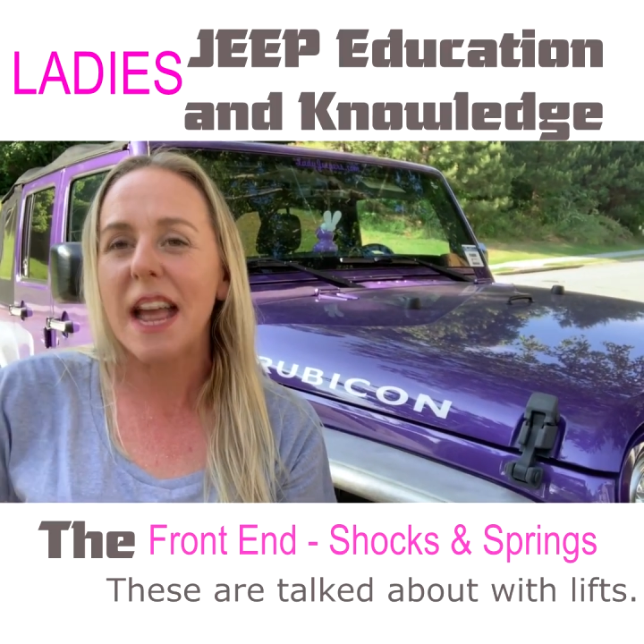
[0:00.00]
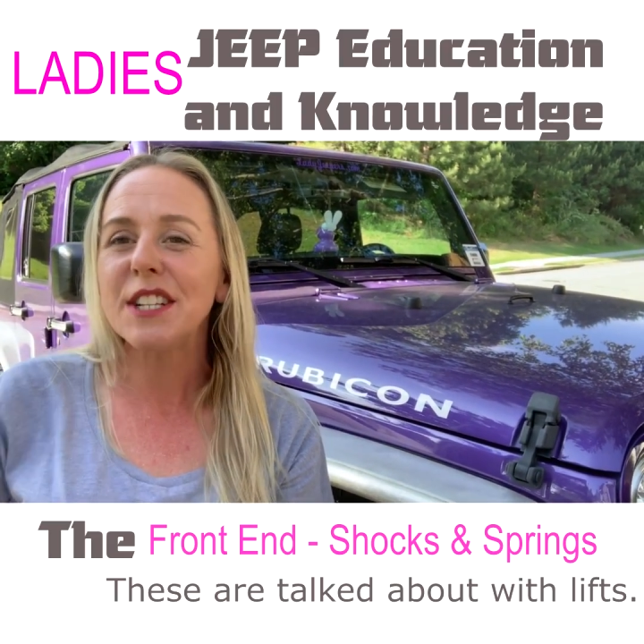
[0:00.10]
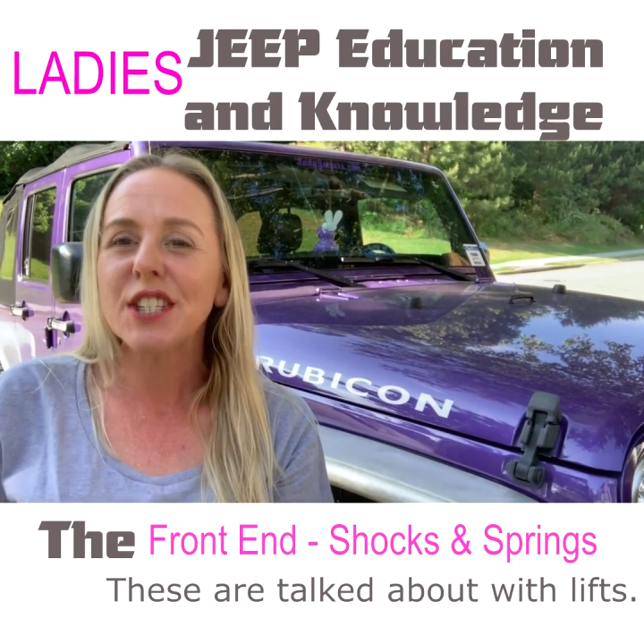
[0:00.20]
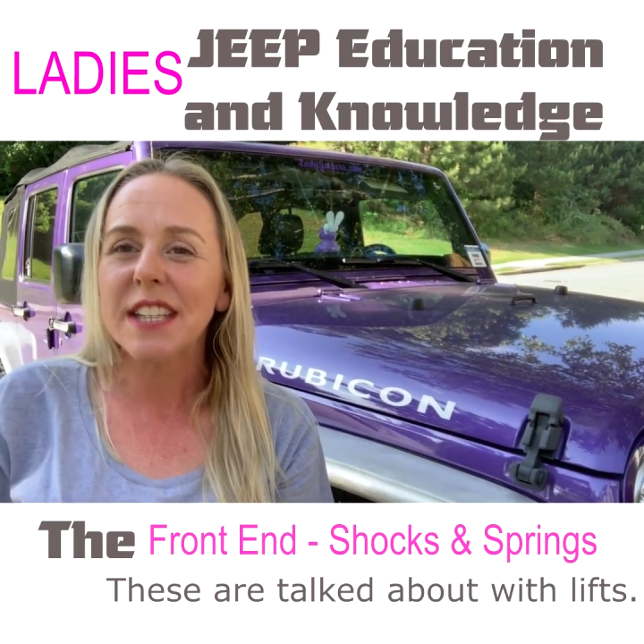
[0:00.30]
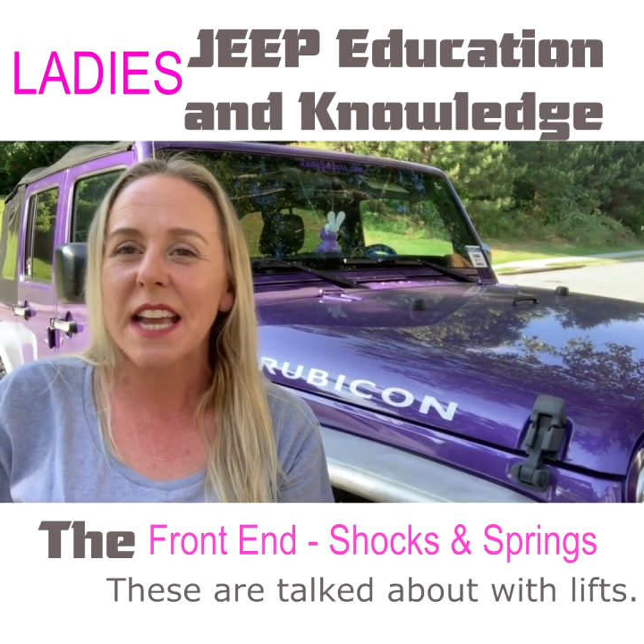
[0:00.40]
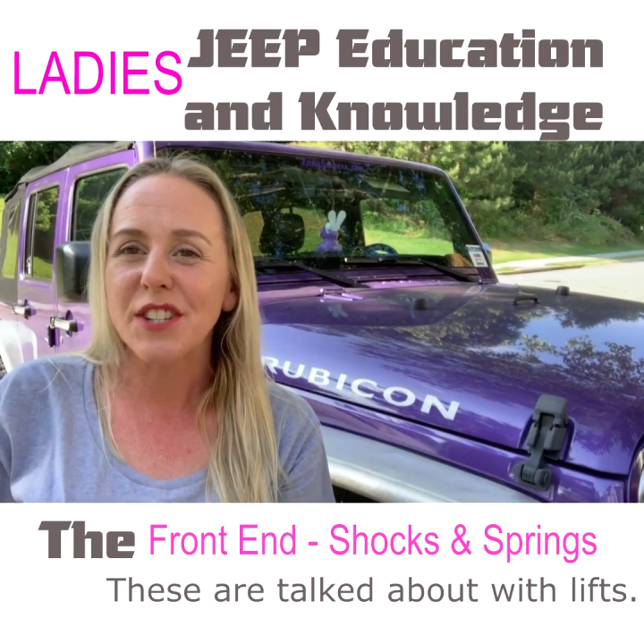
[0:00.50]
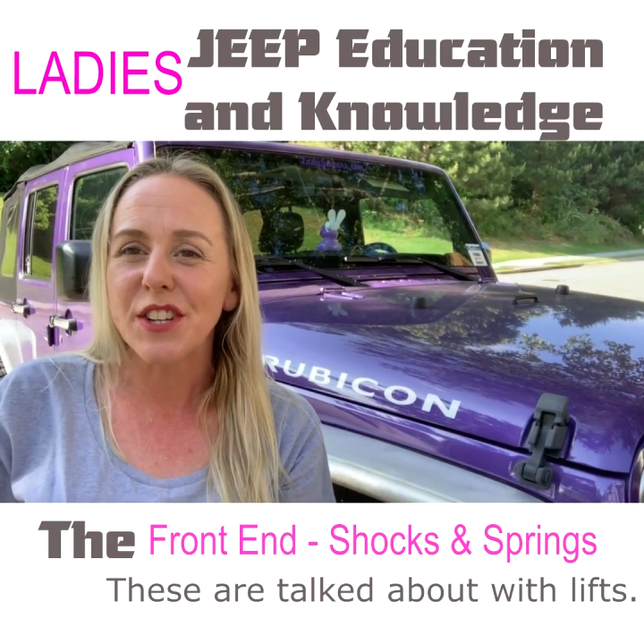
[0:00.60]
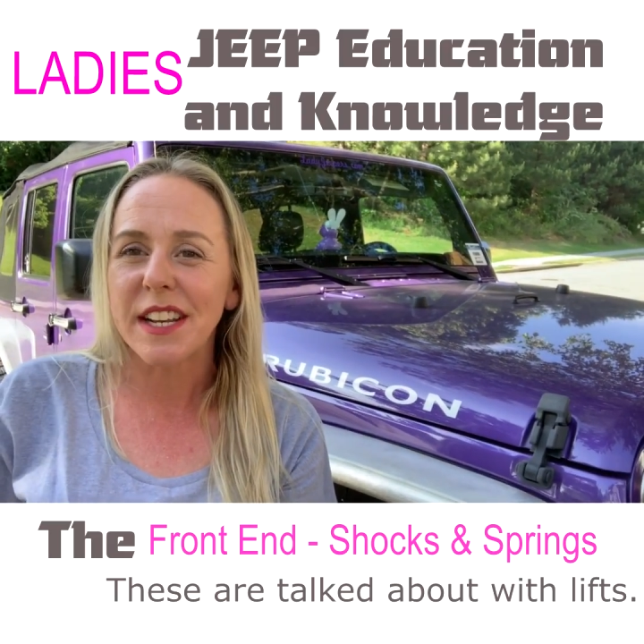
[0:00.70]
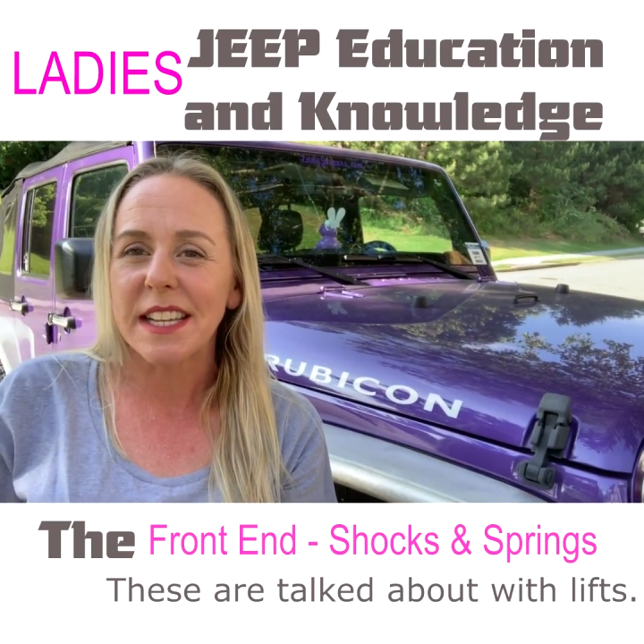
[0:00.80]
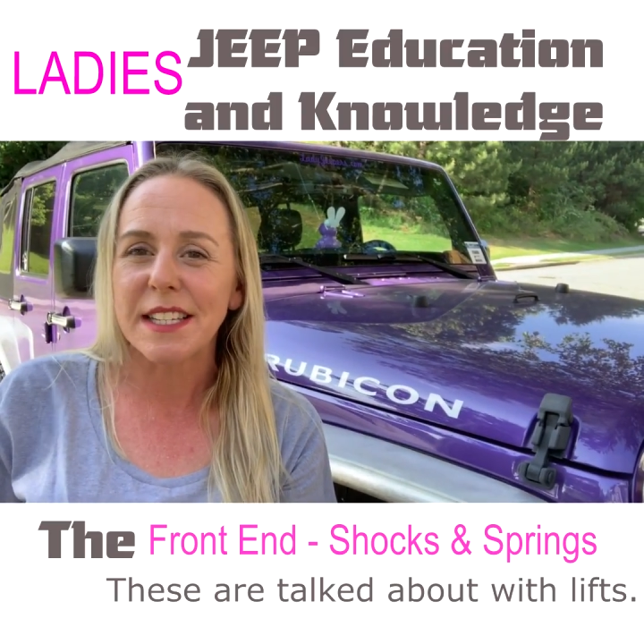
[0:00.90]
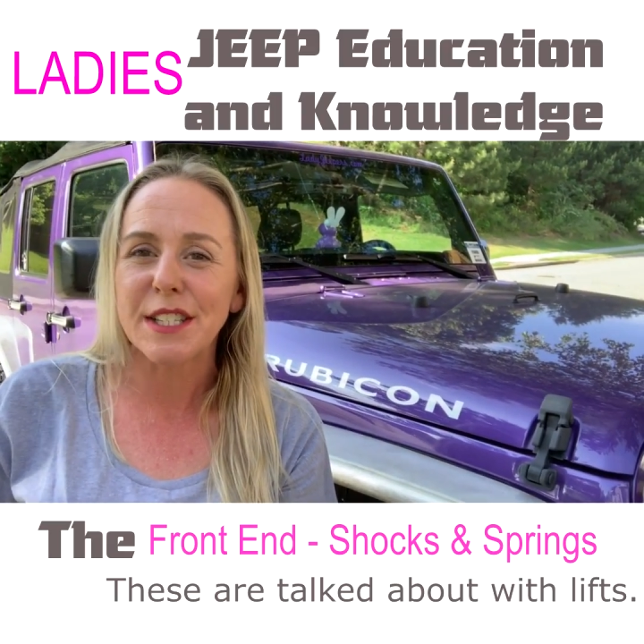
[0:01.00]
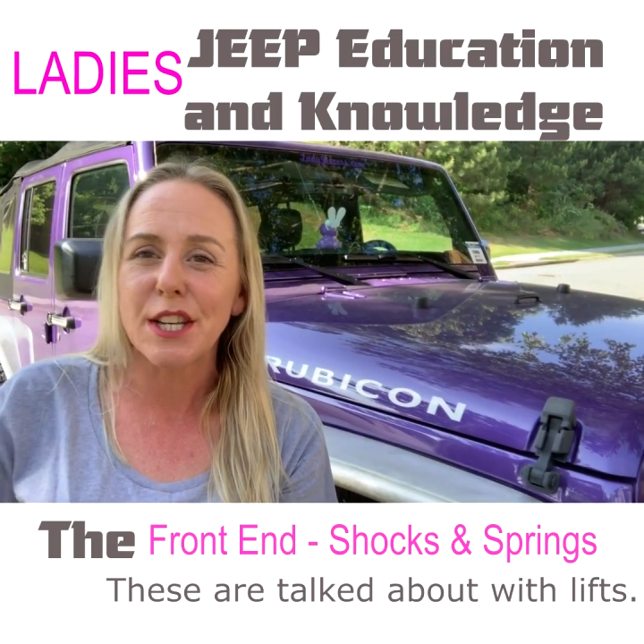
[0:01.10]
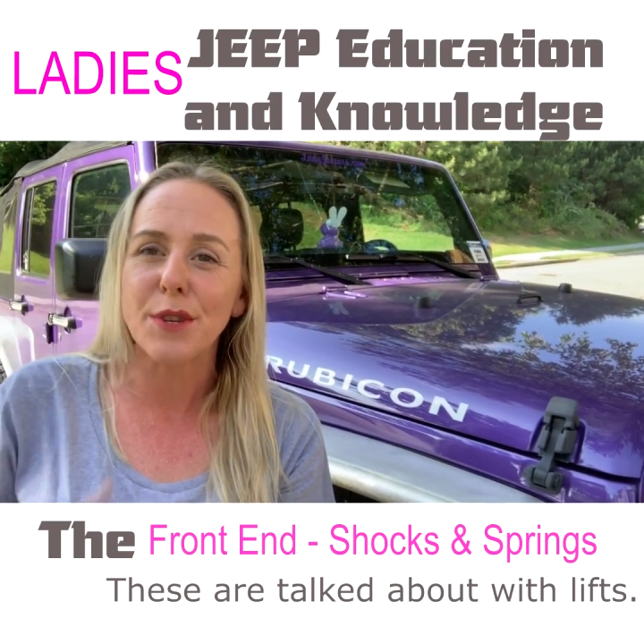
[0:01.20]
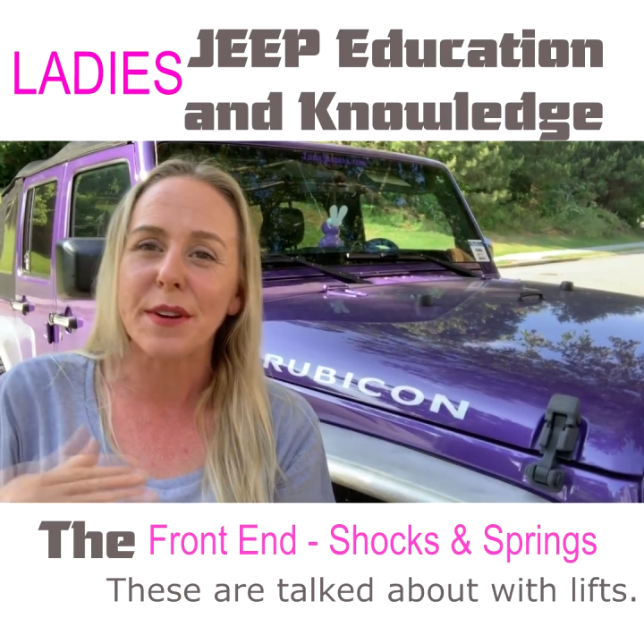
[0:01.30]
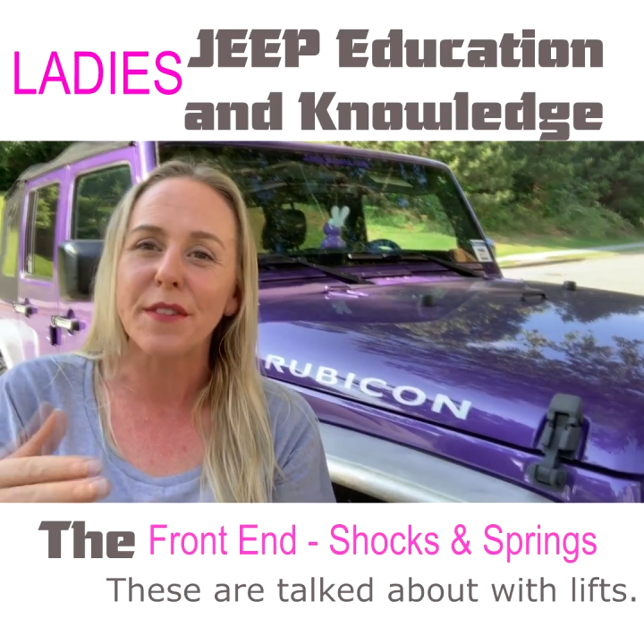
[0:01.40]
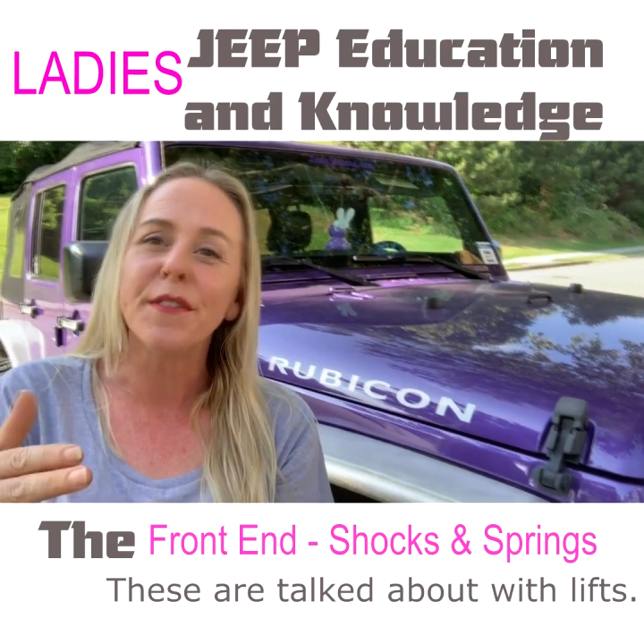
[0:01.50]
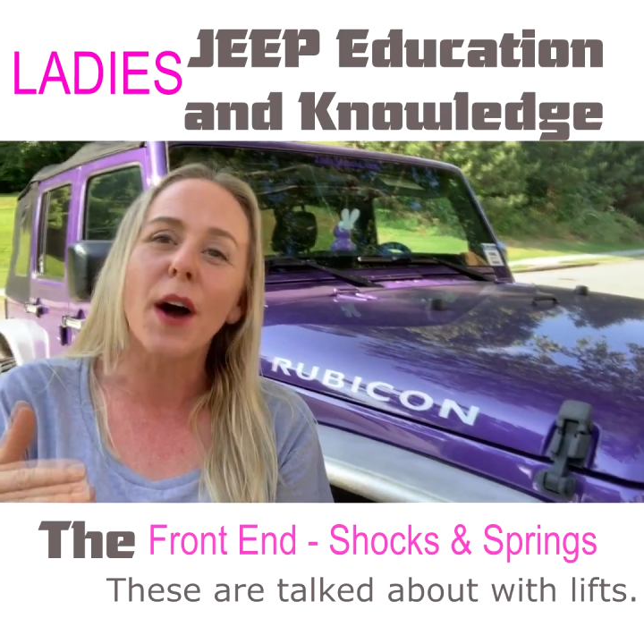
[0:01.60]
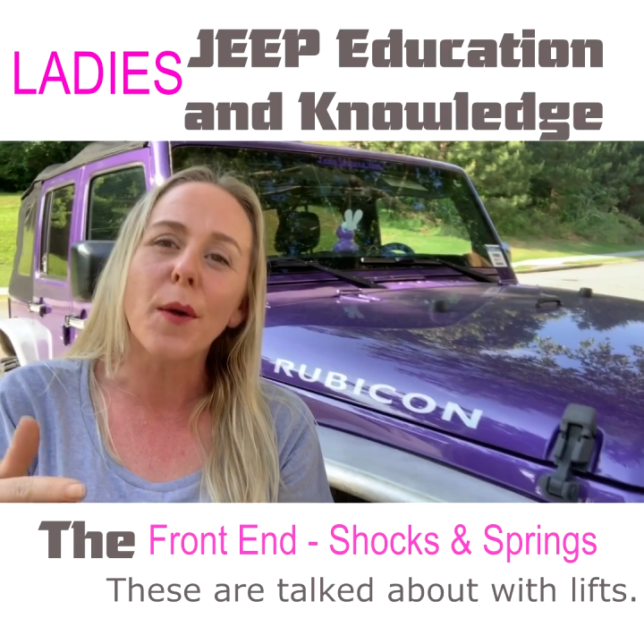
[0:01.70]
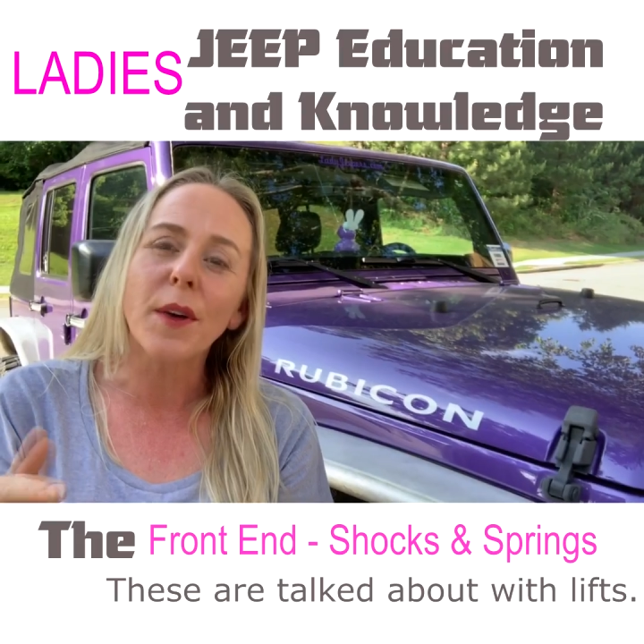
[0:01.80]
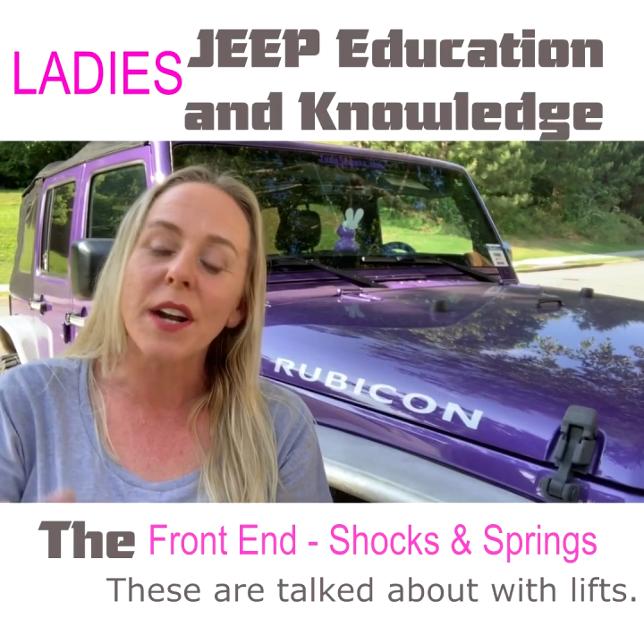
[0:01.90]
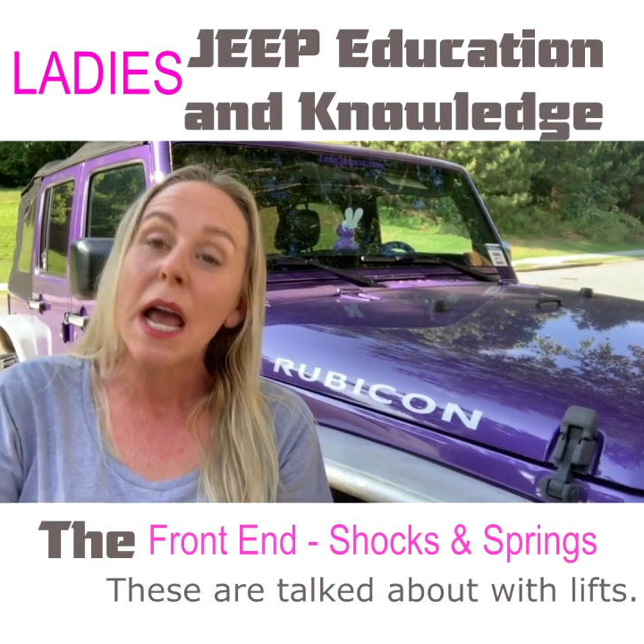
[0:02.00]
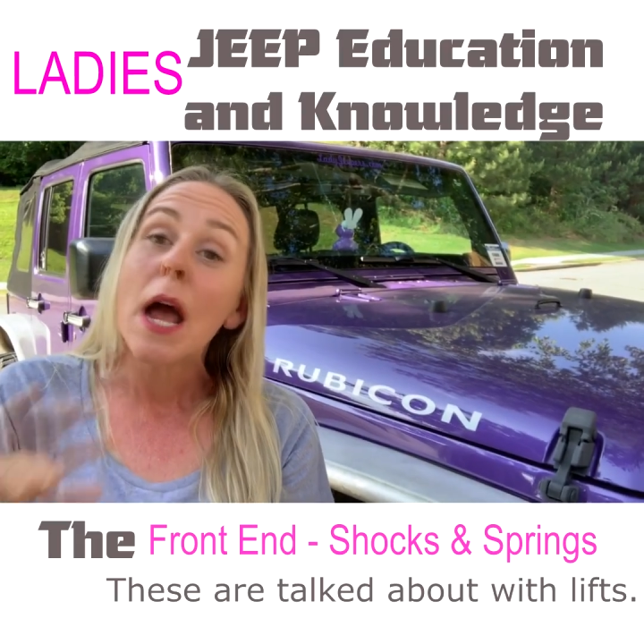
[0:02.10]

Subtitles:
education and continuing forward,